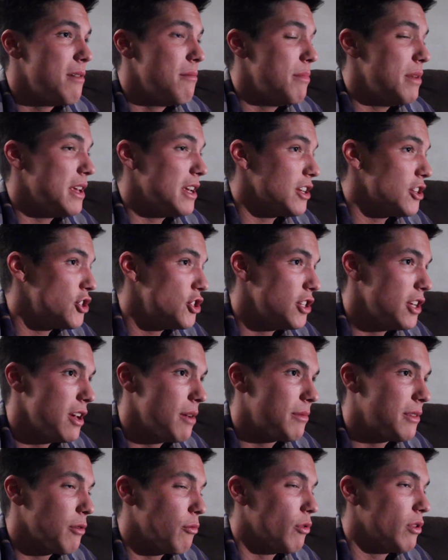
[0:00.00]
being
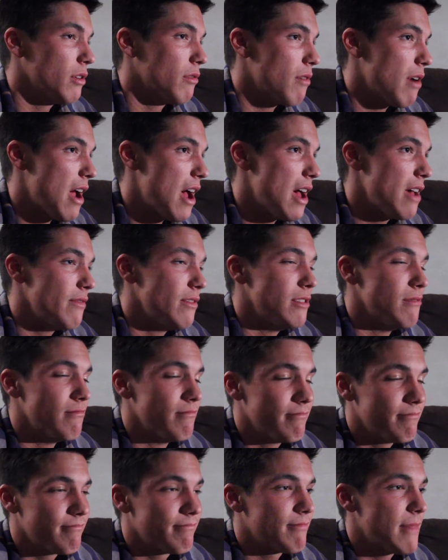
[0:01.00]
shipped and will arrive
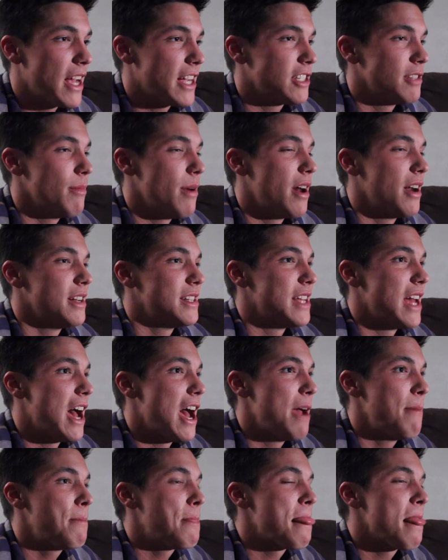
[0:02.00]
in X amount of
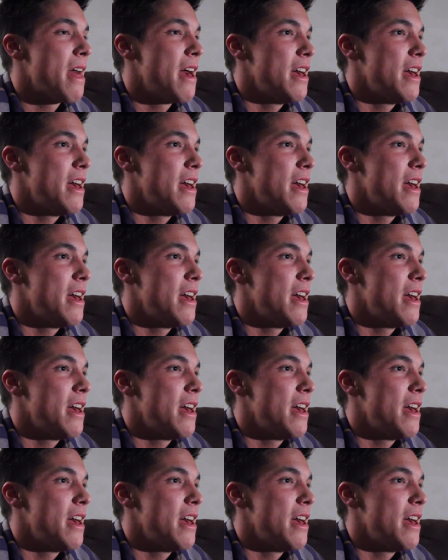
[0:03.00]
time.